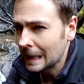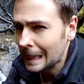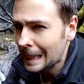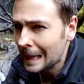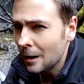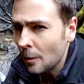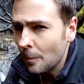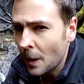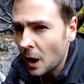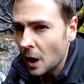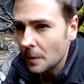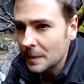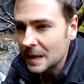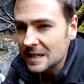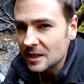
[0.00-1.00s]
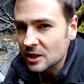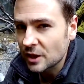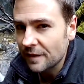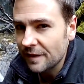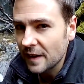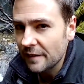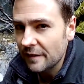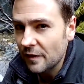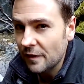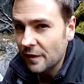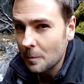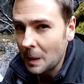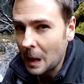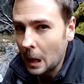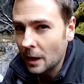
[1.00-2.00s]
a little part of me is actually fearful for
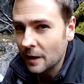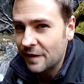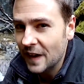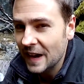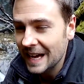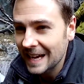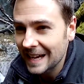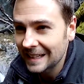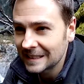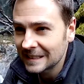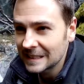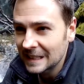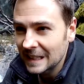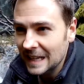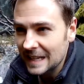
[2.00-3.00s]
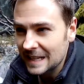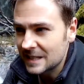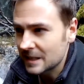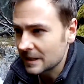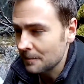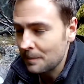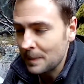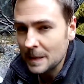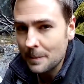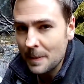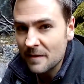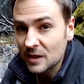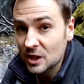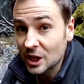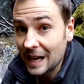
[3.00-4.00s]
my life here. It's been a bit
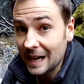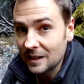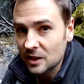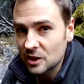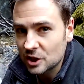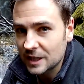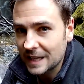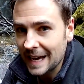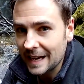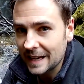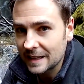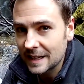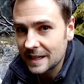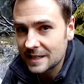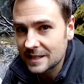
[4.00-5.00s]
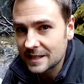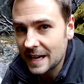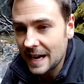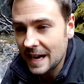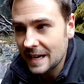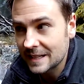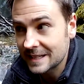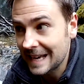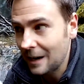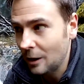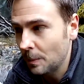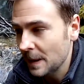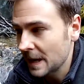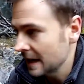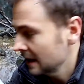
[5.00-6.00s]
of a challenge getting this set up
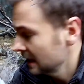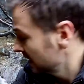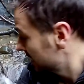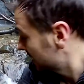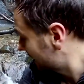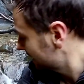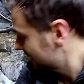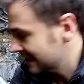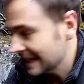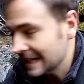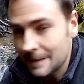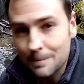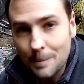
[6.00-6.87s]
here. You can see